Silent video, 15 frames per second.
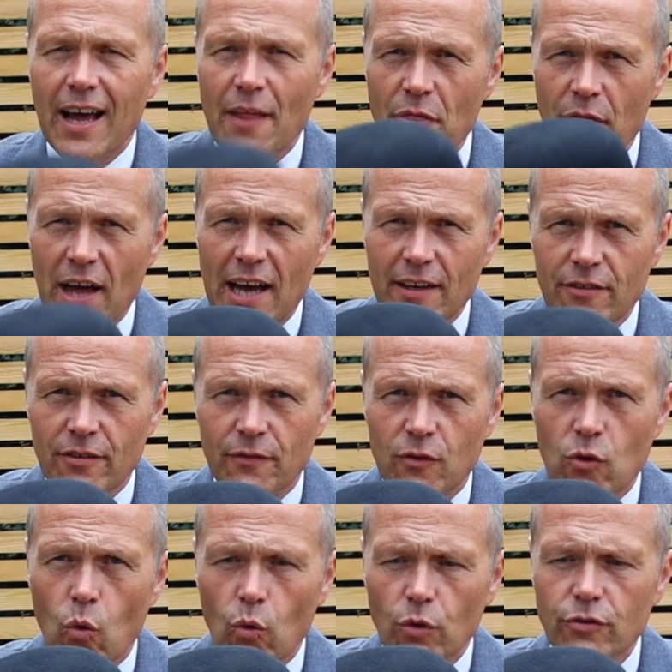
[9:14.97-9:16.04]
And that is, of
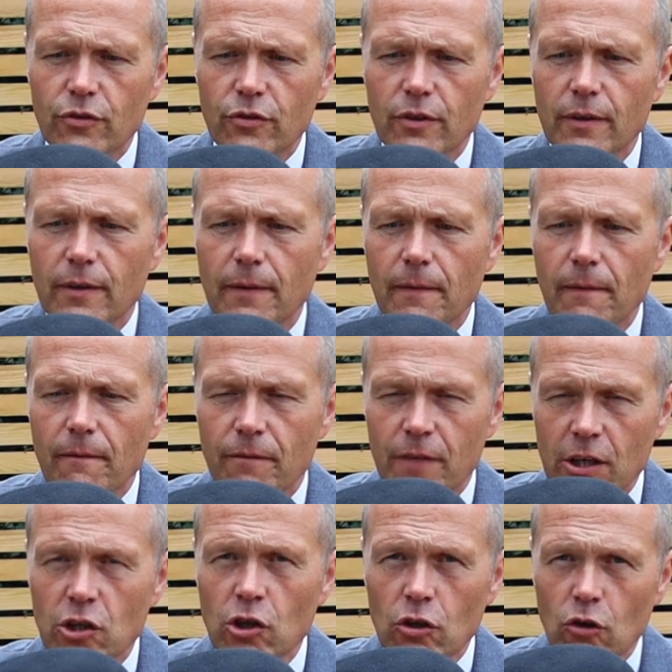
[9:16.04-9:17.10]
course,
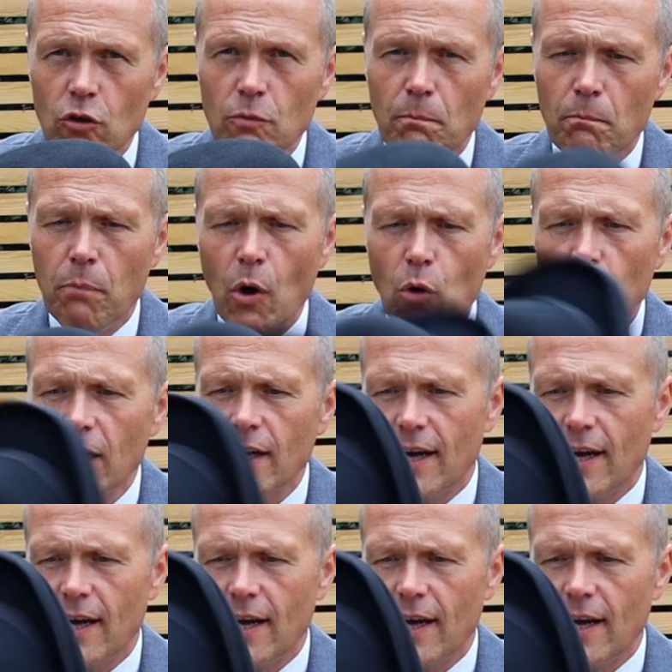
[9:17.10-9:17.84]
the good old bowler